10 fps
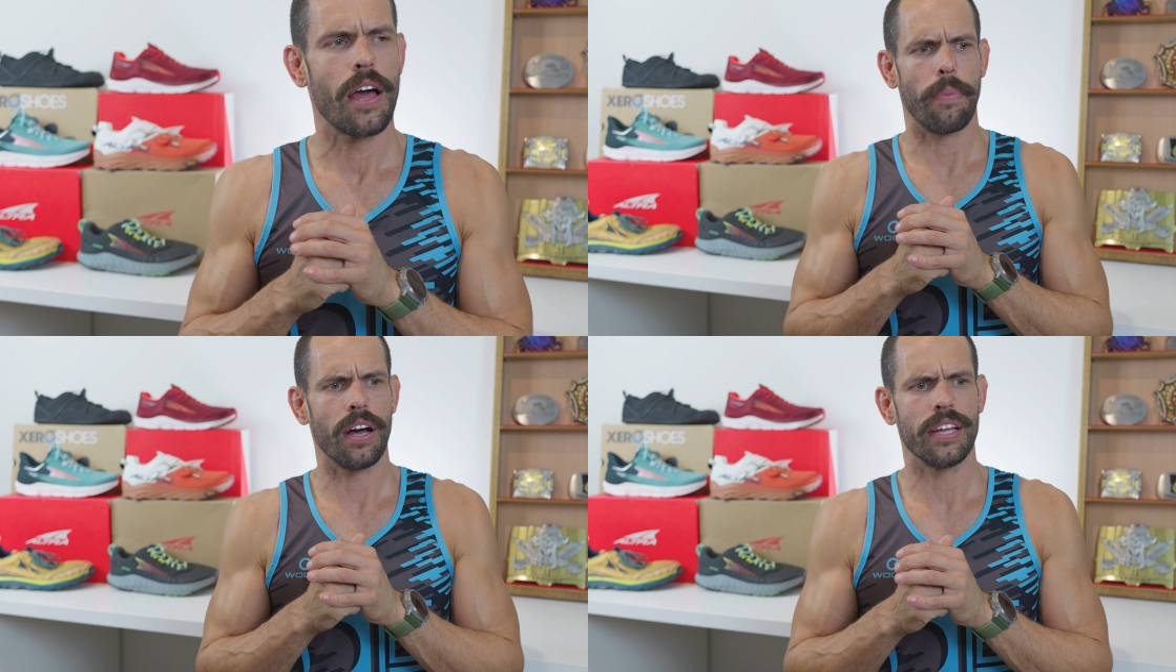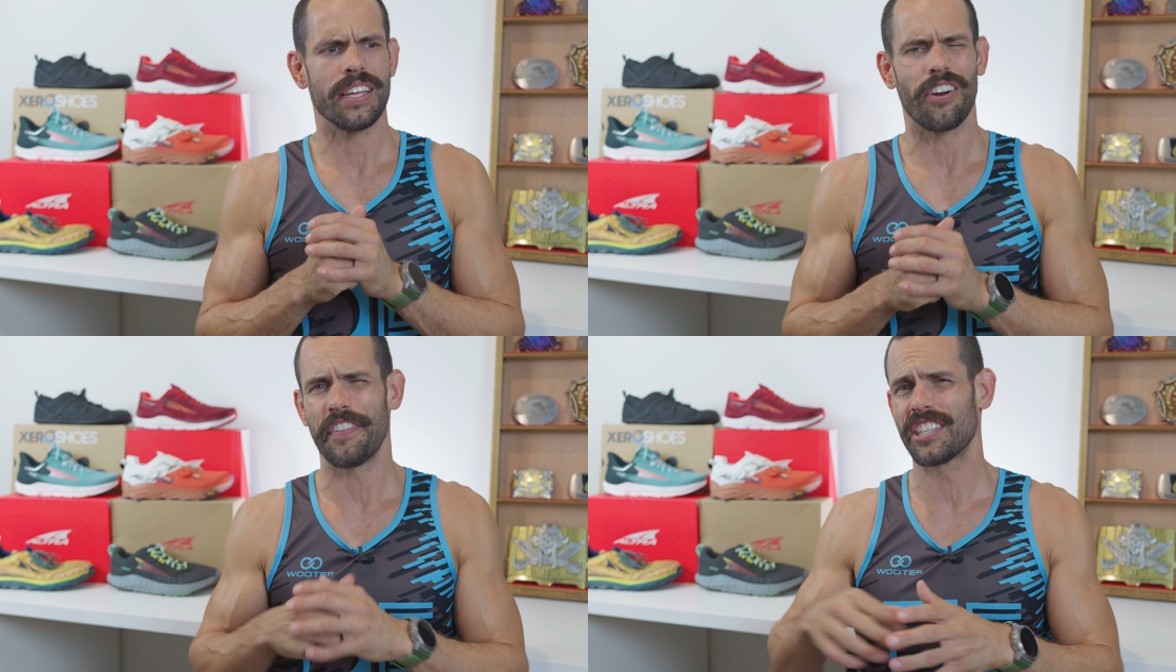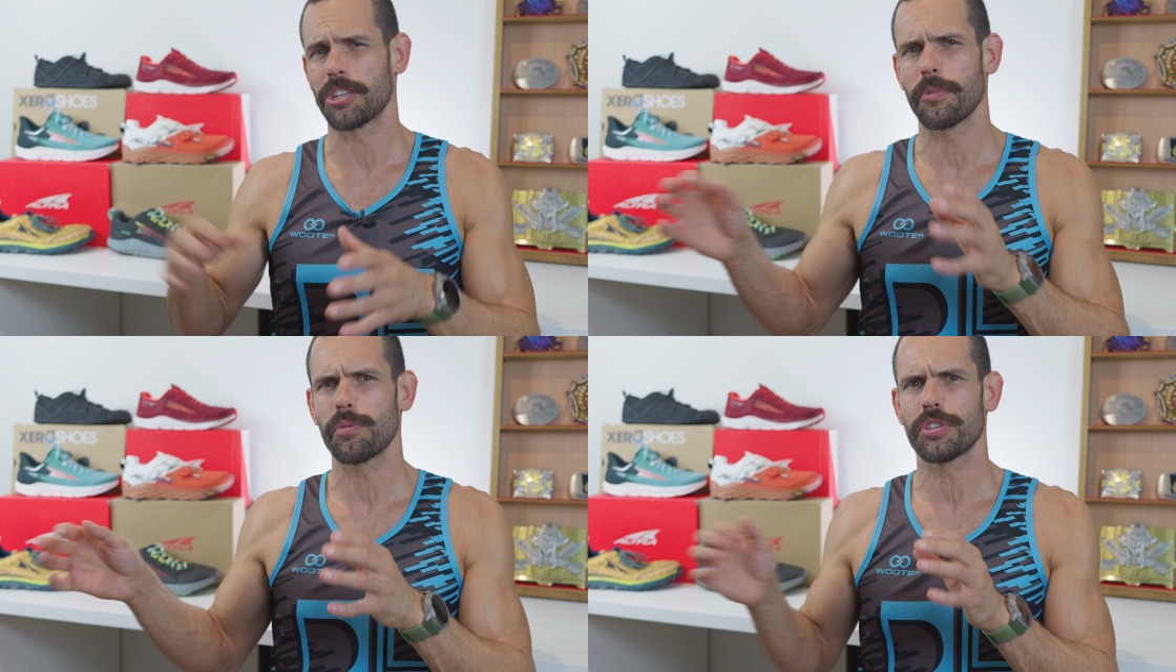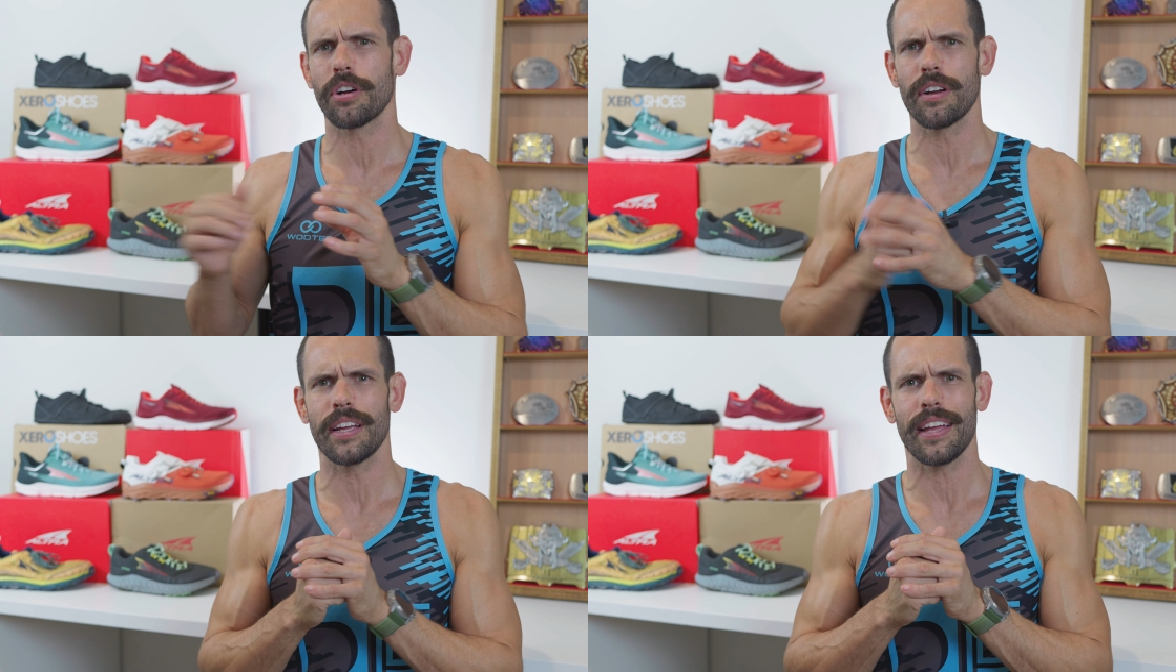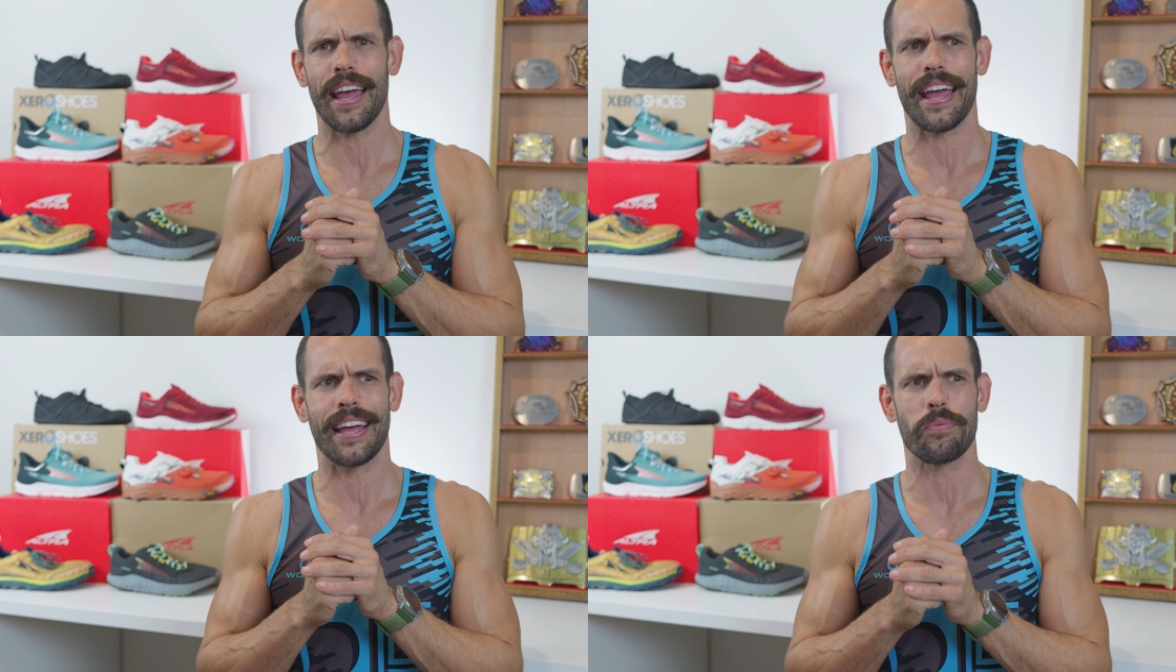but if his stomach was hurting
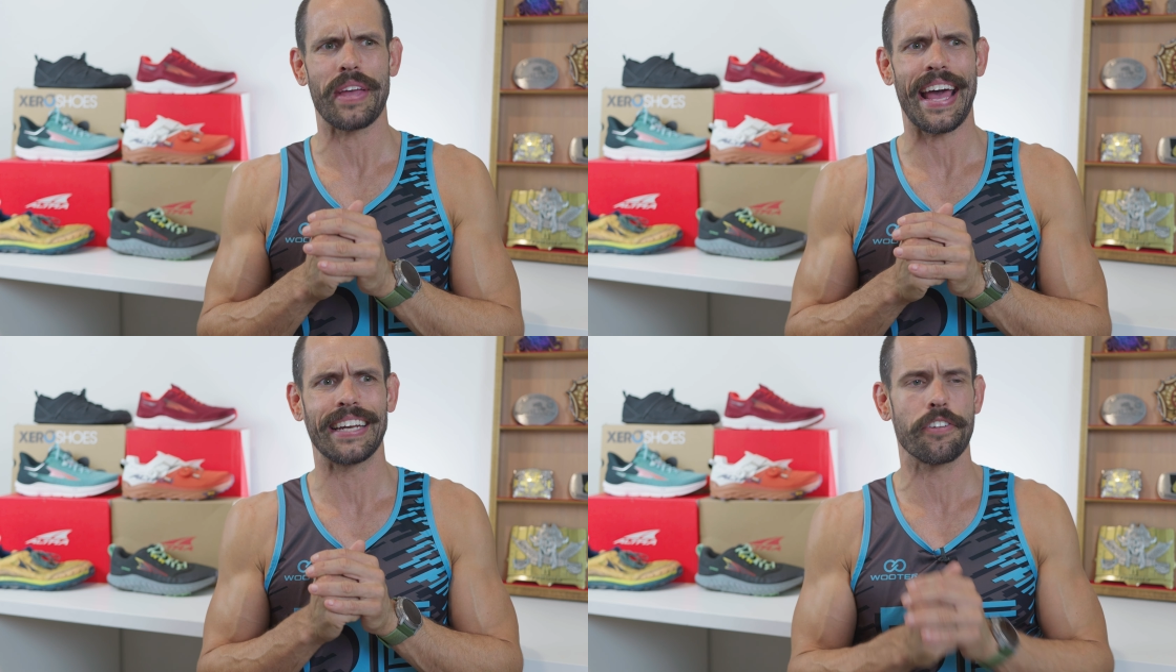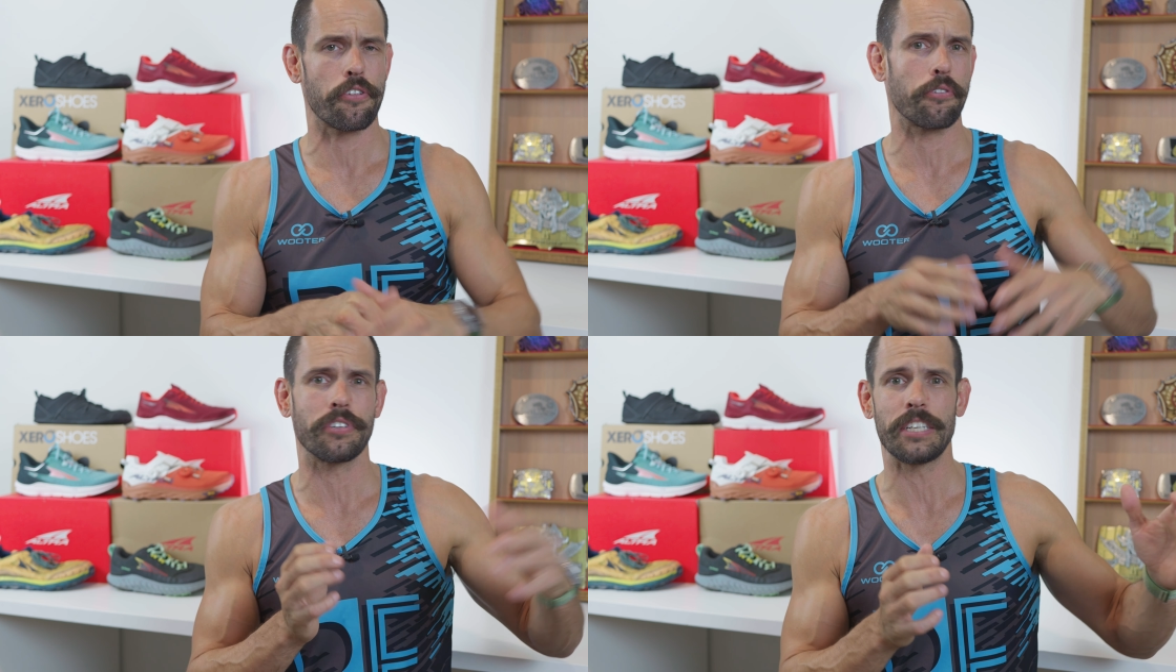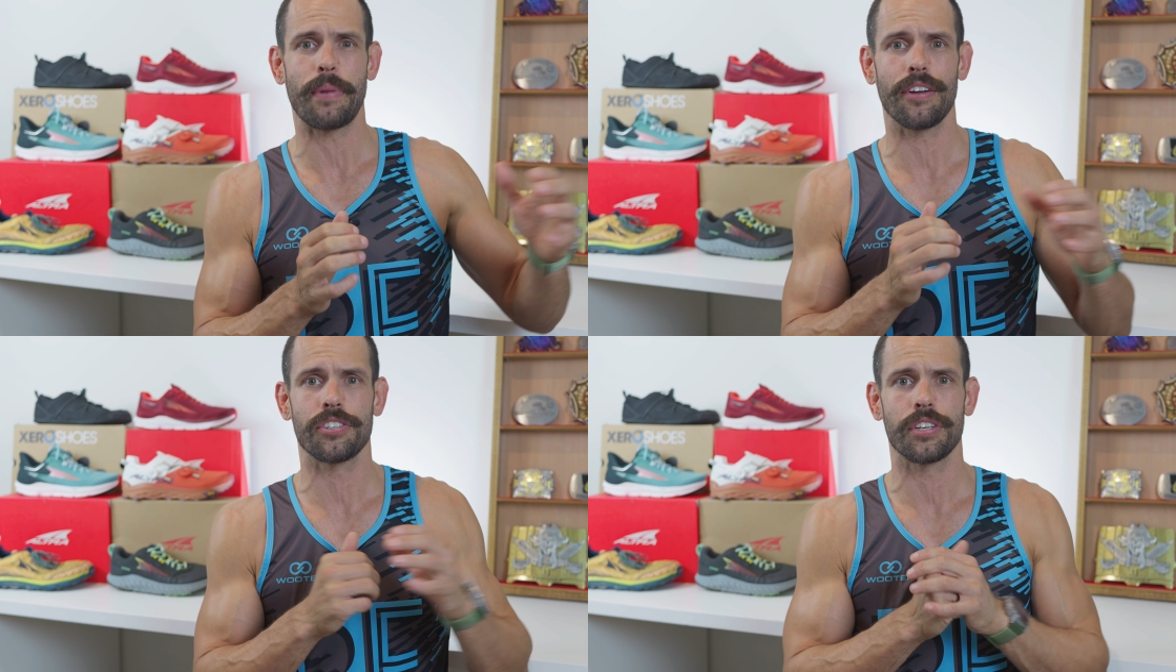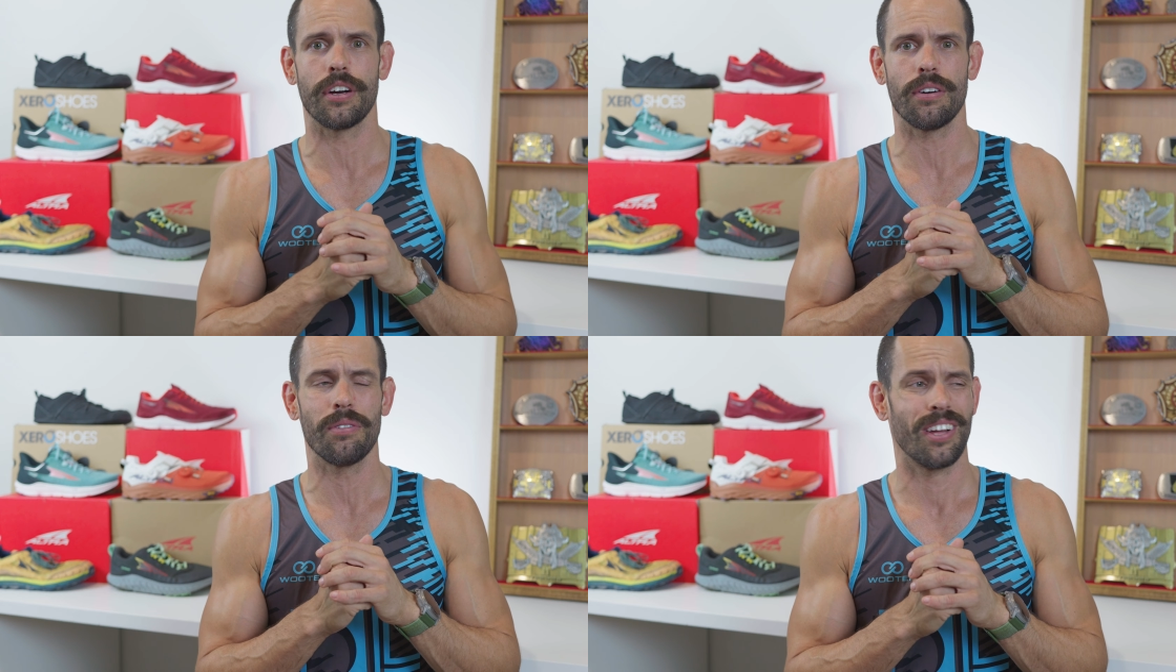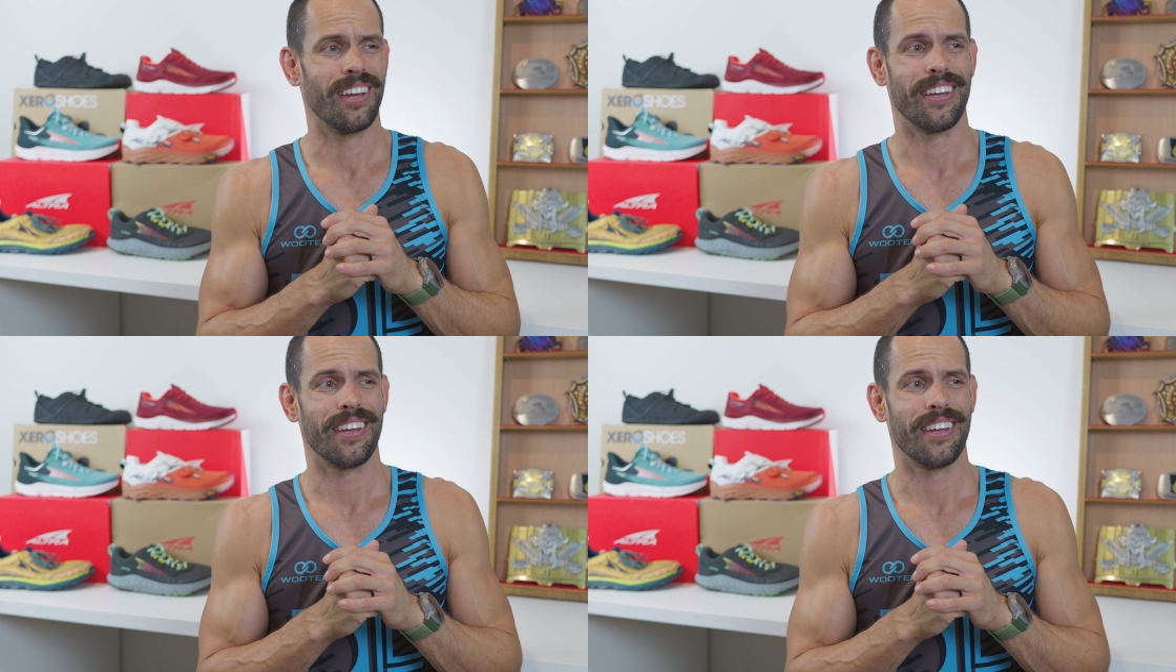and we had another 13 miles to go,